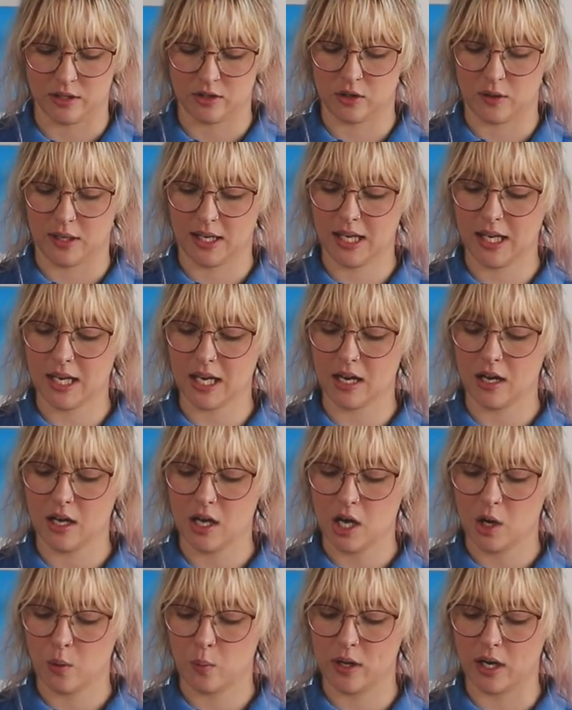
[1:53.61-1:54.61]
So here
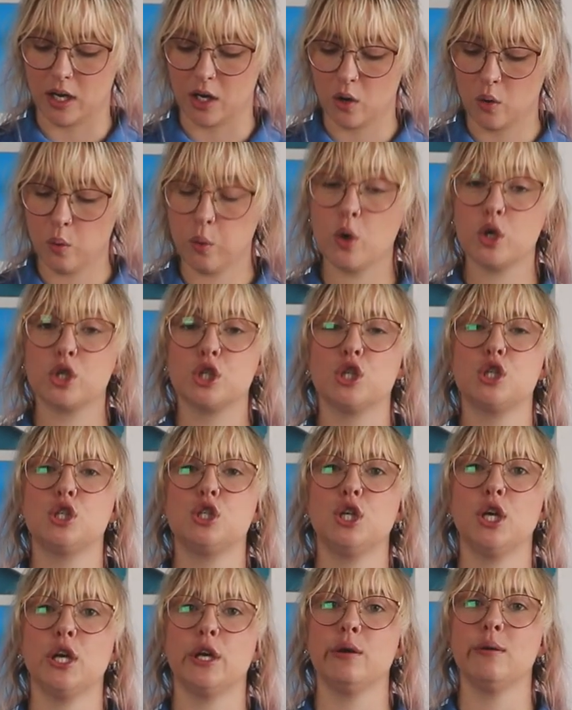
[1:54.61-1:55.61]
we are quarter
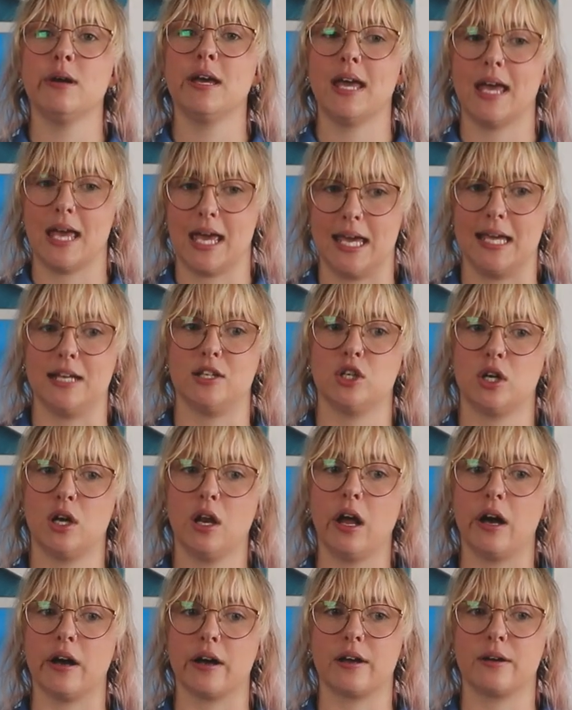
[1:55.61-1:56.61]
to eight
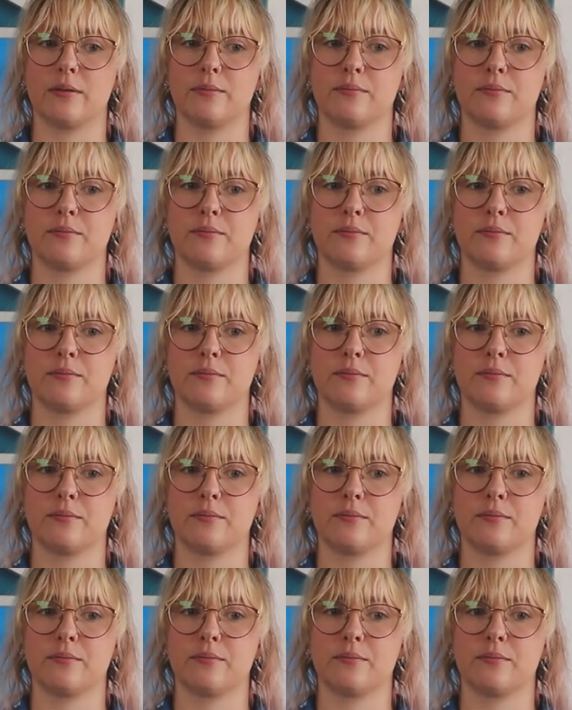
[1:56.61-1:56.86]
o'clock.